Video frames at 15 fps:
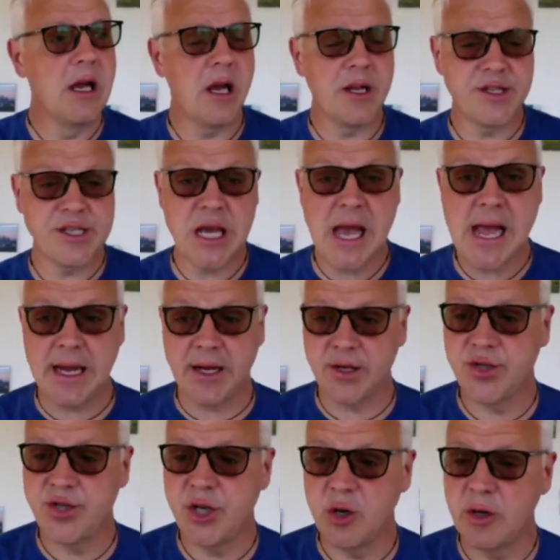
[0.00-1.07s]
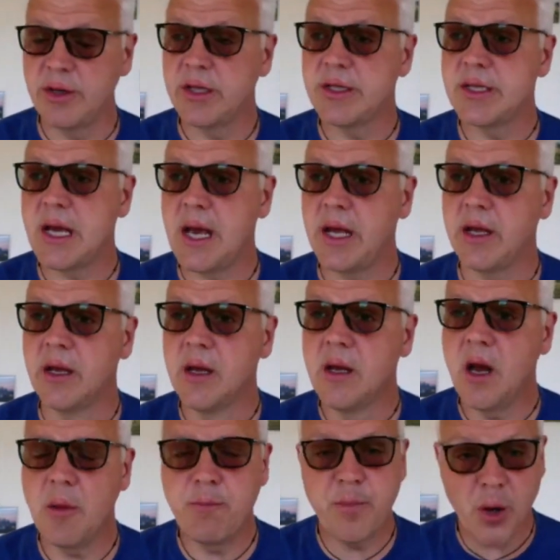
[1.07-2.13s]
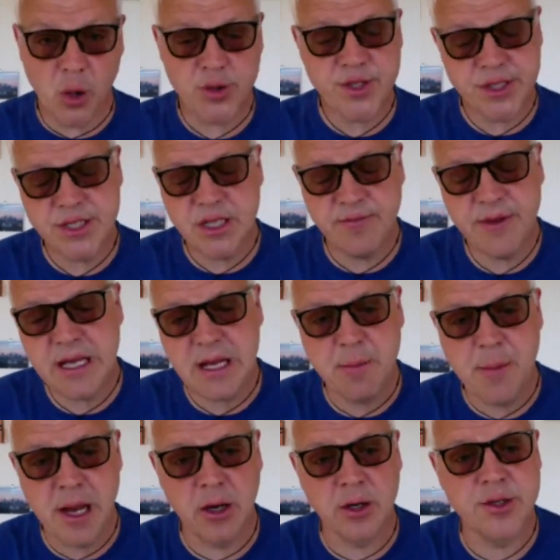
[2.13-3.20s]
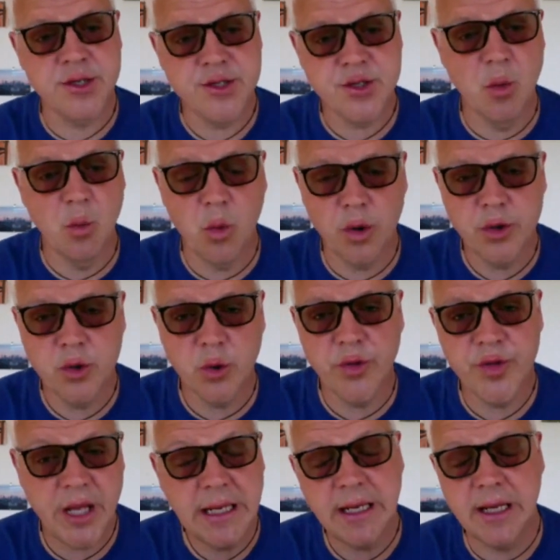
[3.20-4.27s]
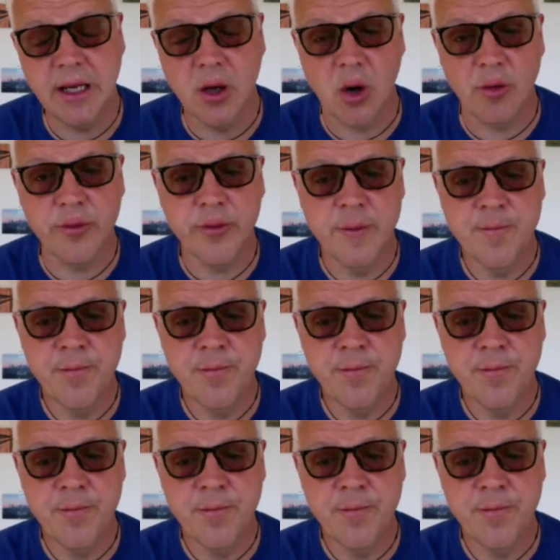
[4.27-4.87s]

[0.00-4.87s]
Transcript: a text during the day, a positive email to someone you're thinking of.